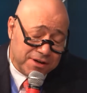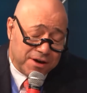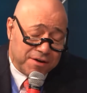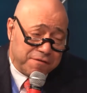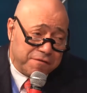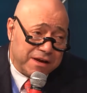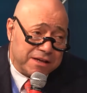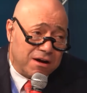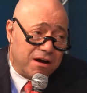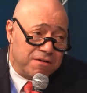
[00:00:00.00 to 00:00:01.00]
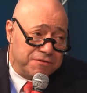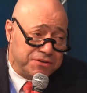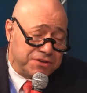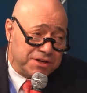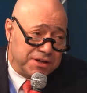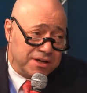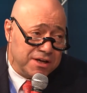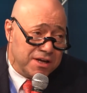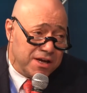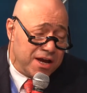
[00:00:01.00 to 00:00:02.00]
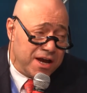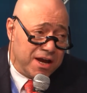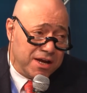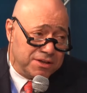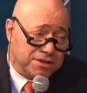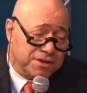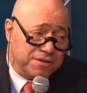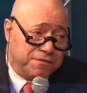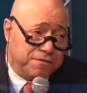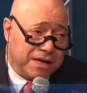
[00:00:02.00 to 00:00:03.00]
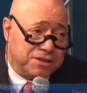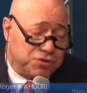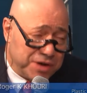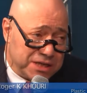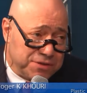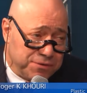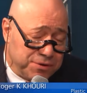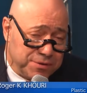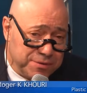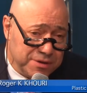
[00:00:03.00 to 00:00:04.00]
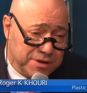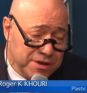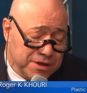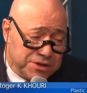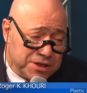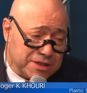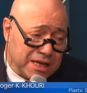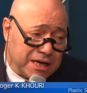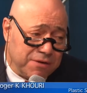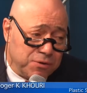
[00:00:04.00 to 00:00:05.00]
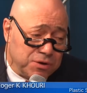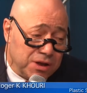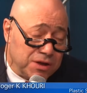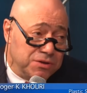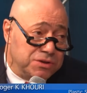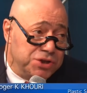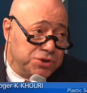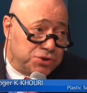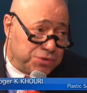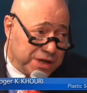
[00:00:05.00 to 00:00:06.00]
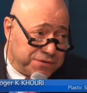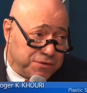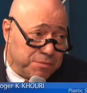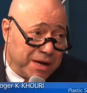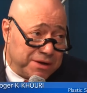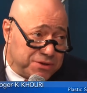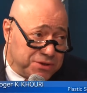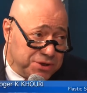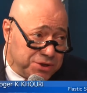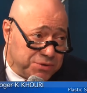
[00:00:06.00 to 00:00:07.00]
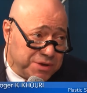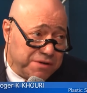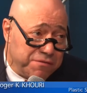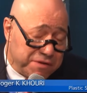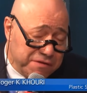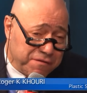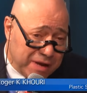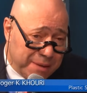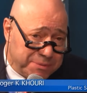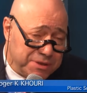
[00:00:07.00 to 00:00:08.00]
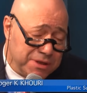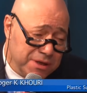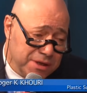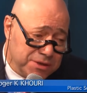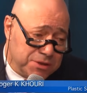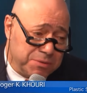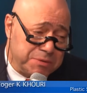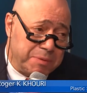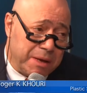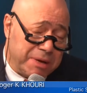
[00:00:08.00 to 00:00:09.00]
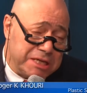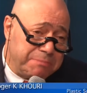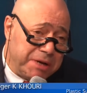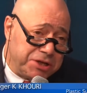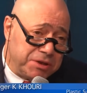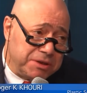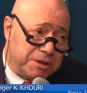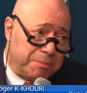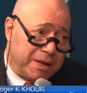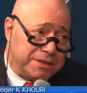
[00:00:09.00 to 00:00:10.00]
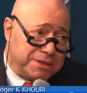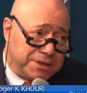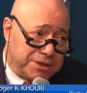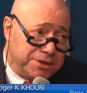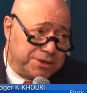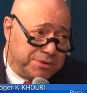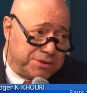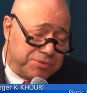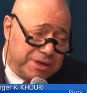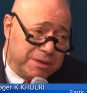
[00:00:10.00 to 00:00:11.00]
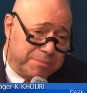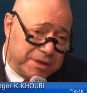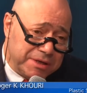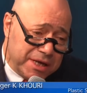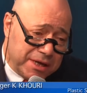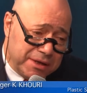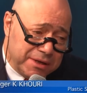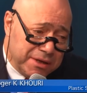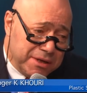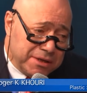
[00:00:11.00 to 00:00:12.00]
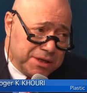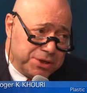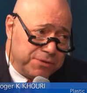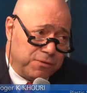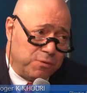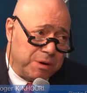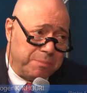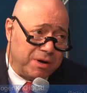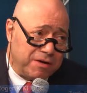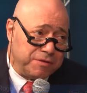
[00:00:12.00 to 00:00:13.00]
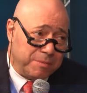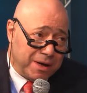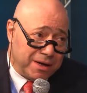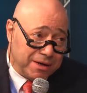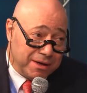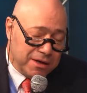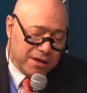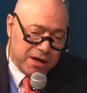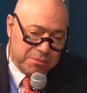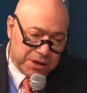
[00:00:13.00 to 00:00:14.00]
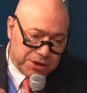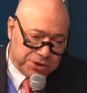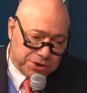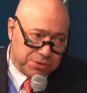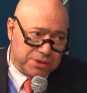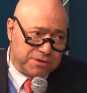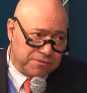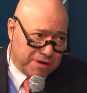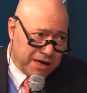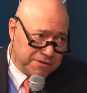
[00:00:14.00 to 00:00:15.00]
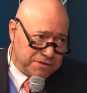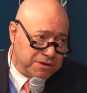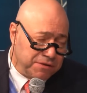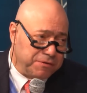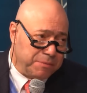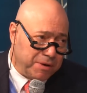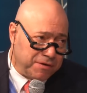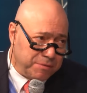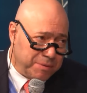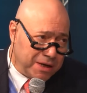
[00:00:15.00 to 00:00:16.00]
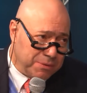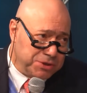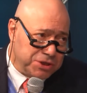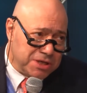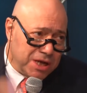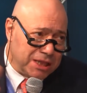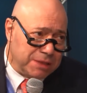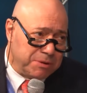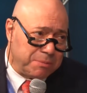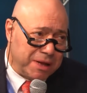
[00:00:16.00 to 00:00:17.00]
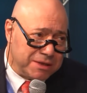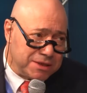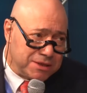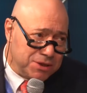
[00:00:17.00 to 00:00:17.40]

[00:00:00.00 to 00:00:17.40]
on fat harvesting, and fat transfer. Just like I work a lot on tissue transfer, microsurgery, and free flaps. So my specialty in plastic surgery has really been taking tissue from one part of the body and making sure it survives in a different part of the body, which is the ultimate plastic surgery.